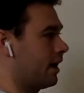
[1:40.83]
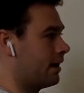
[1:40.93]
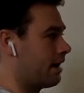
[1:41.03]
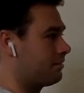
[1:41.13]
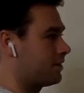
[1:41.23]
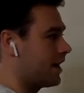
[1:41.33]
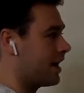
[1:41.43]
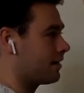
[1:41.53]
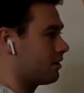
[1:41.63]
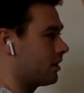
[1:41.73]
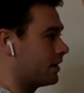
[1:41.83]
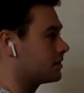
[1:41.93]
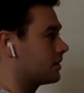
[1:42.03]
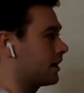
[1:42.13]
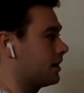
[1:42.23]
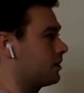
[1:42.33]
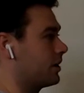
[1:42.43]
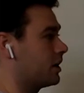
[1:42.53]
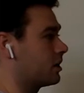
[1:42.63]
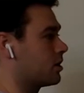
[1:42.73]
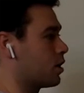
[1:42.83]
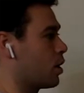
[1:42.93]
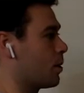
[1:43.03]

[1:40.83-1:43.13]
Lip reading: And after that, there is not a year here,